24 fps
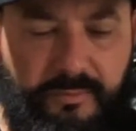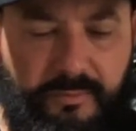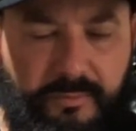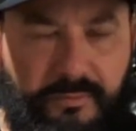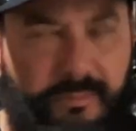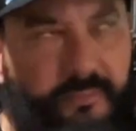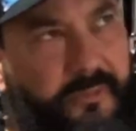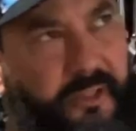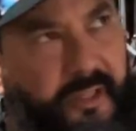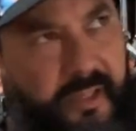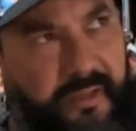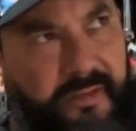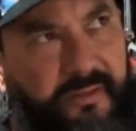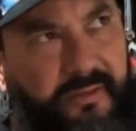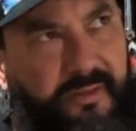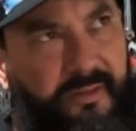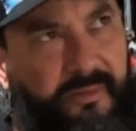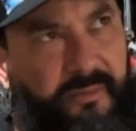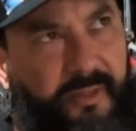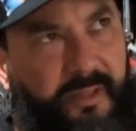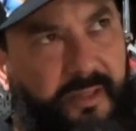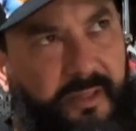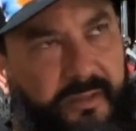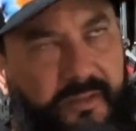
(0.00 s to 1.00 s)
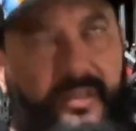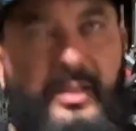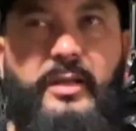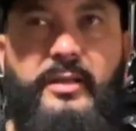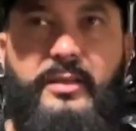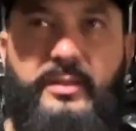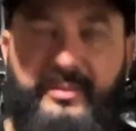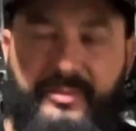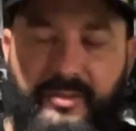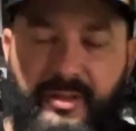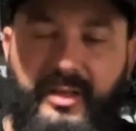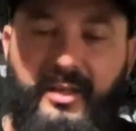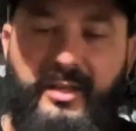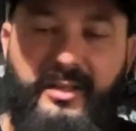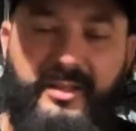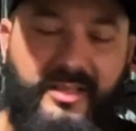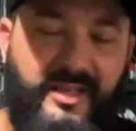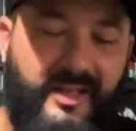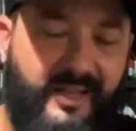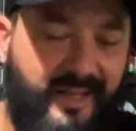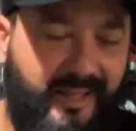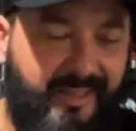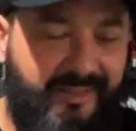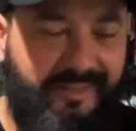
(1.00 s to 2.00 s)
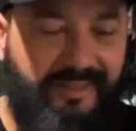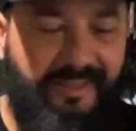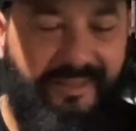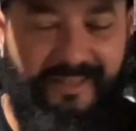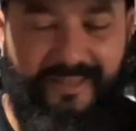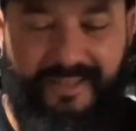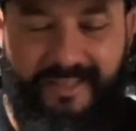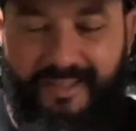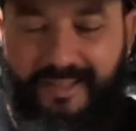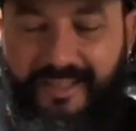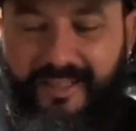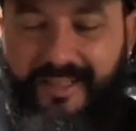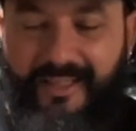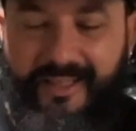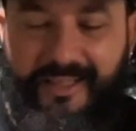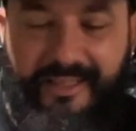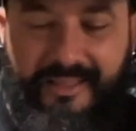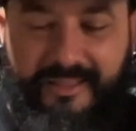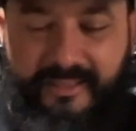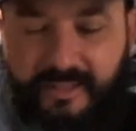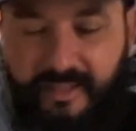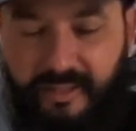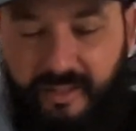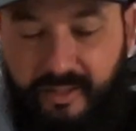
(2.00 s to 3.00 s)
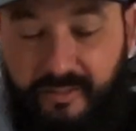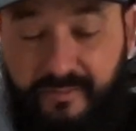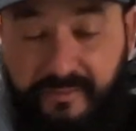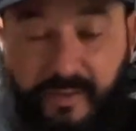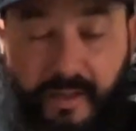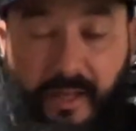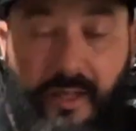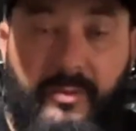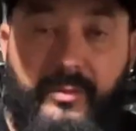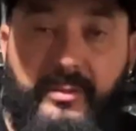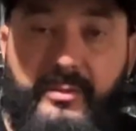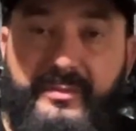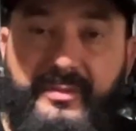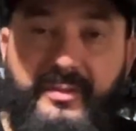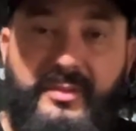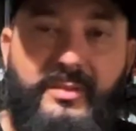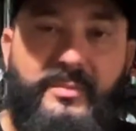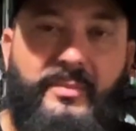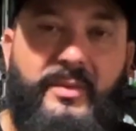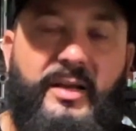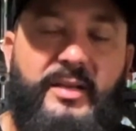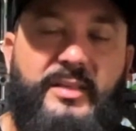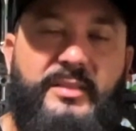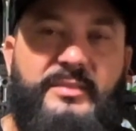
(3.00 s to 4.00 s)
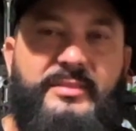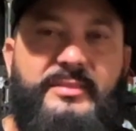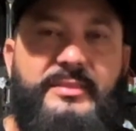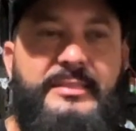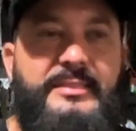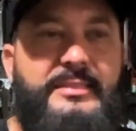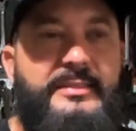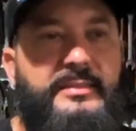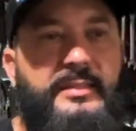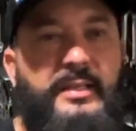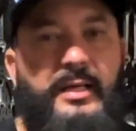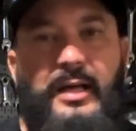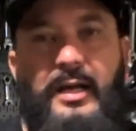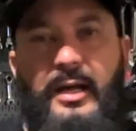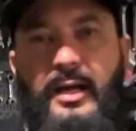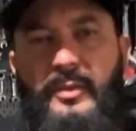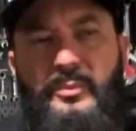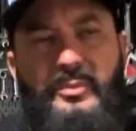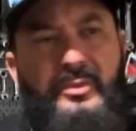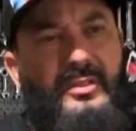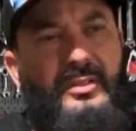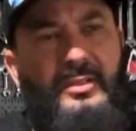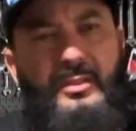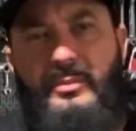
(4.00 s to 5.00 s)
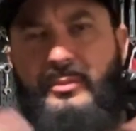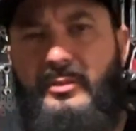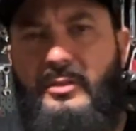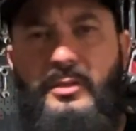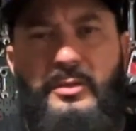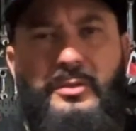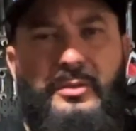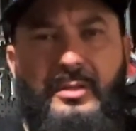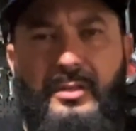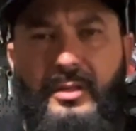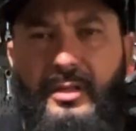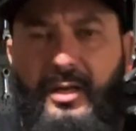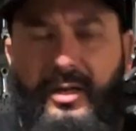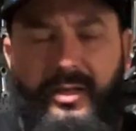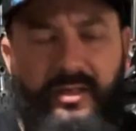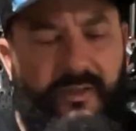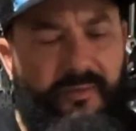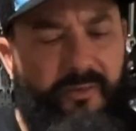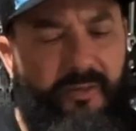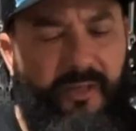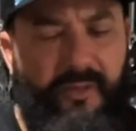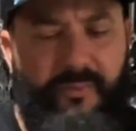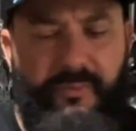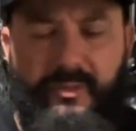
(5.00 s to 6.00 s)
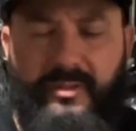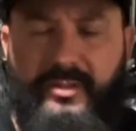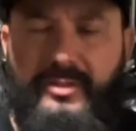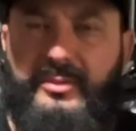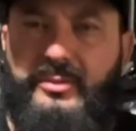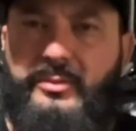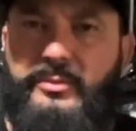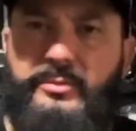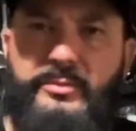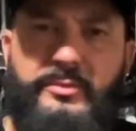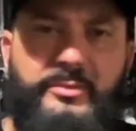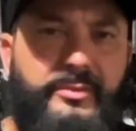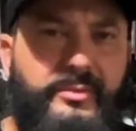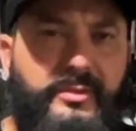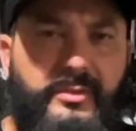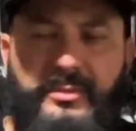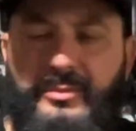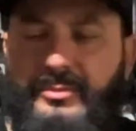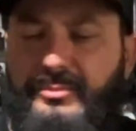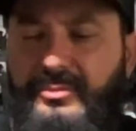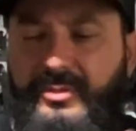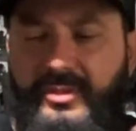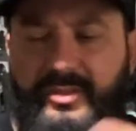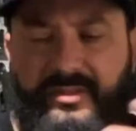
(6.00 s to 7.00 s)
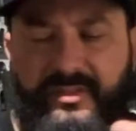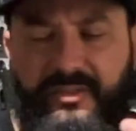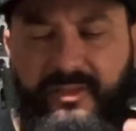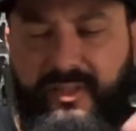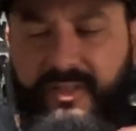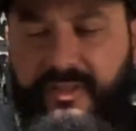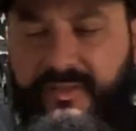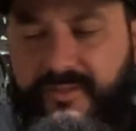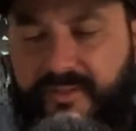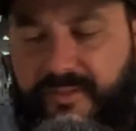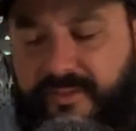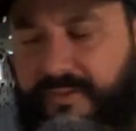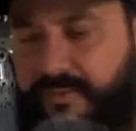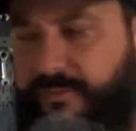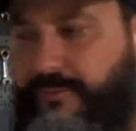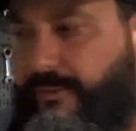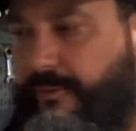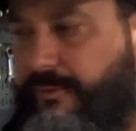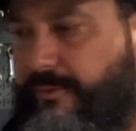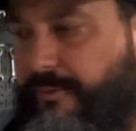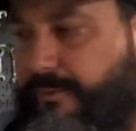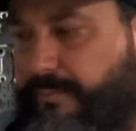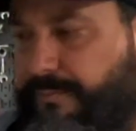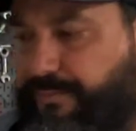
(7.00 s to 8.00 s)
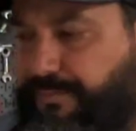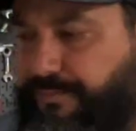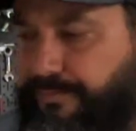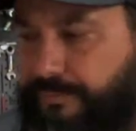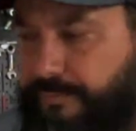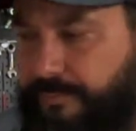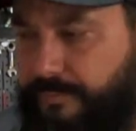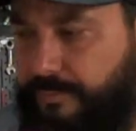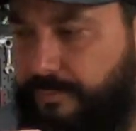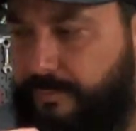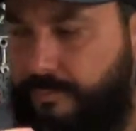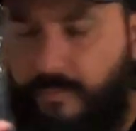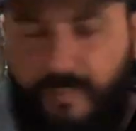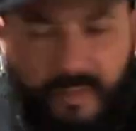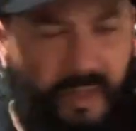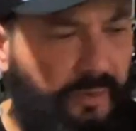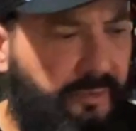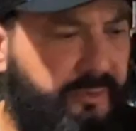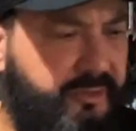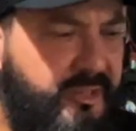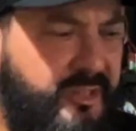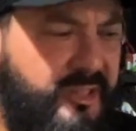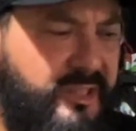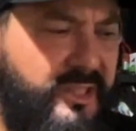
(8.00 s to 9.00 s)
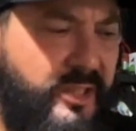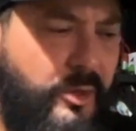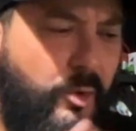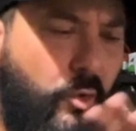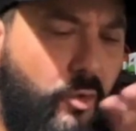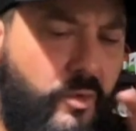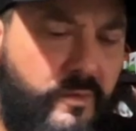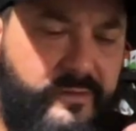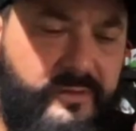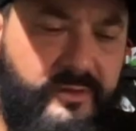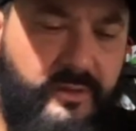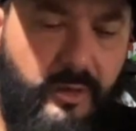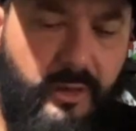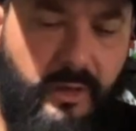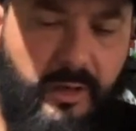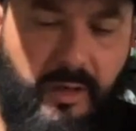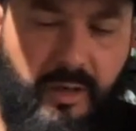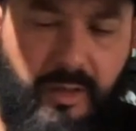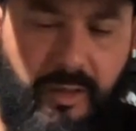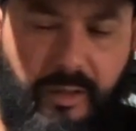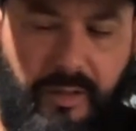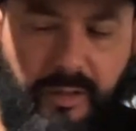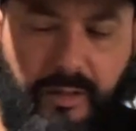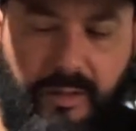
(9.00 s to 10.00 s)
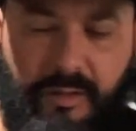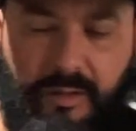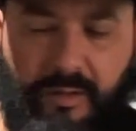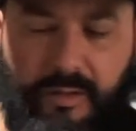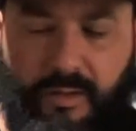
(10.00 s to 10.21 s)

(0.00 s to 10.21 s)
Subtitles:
Yeah, is it a magazine? Yeah. So I got the follower for the magazine. I put a little bit of oil on it when I put it through, so it runs nice and smooth. I would just say overall,